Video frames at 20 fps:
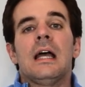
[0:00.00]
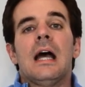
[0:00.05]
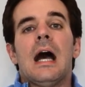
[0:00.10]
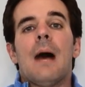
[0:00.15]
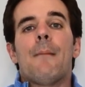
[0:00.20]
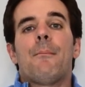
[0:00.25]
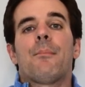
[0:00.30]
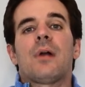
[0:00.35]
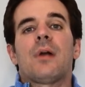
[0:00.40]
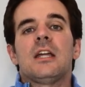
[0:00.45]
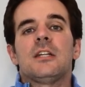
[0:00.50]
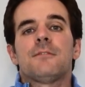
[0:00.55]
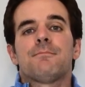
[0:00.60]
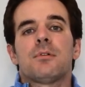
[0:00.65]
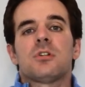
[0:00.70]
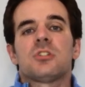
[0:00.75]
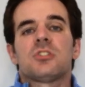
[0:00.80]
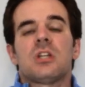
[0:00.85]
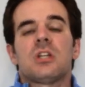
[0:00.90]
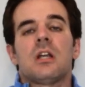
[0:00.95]
a price
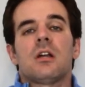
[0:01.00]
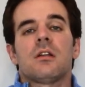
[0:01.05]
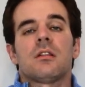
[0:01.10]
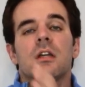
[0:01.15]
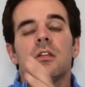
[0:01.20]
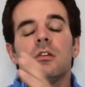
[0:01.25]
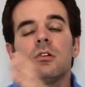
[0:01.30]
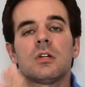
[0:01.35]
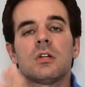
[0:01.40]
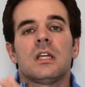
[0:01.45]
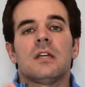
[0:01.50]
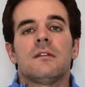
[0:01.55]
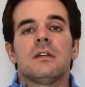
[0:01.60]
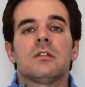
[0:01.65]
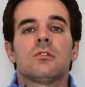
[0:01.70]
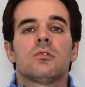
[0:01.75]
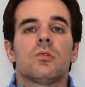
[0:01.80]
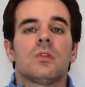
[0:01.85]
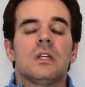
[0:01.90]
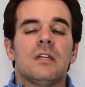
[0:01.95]
per share that you're giving
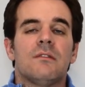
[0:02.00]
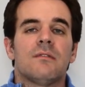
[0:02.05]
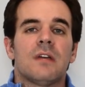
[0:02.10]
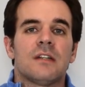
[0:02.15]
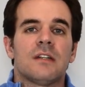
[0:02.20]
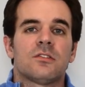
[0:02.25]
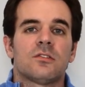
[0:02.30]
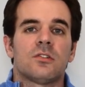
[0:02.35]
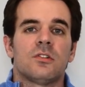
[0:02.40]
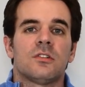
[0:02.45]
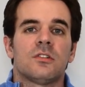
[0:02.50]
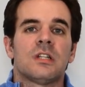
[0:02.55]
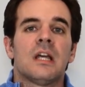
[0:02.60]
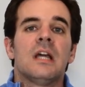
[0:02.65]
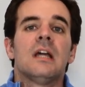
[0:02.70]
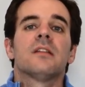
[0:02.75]
to the investors